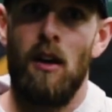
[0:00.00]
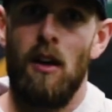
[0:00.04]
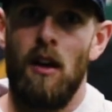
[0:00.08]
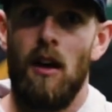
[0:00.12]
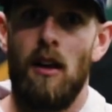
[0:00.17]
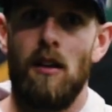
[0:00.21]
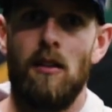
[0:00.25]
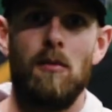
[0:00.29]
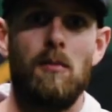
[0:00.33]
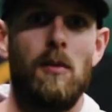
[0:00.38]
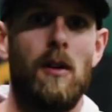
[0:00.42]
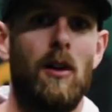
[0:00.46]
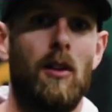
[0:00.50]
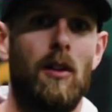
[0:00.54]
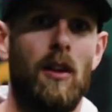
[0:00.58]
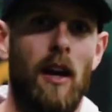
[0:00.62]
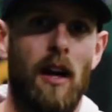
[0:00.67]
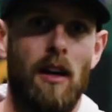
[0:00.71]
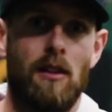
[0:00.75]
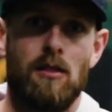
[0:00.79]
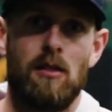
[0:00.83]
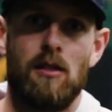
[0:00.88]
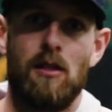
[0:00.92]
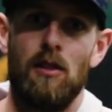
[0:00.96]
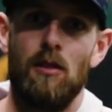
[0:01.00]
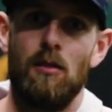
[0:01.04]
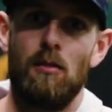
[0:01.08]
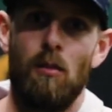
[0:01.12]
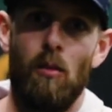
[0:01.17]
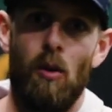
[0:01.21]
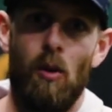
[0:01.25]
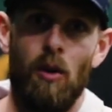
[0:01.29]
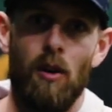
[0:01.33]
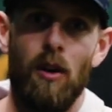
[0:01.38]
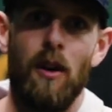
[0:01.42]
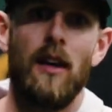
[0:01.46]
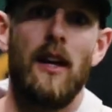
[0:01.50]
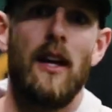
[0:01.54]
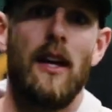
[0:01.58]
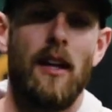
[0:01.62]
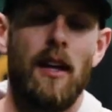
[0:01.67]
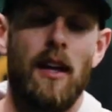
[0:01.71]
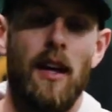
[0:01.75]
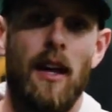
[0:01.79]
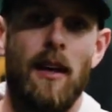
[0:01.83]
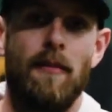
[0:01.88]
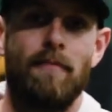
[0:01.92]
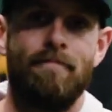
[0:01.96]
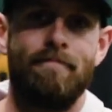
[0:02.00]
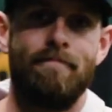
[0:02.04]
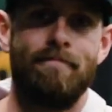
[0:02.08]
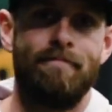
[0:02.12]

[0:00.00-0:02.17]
and to be able to execute more in the game.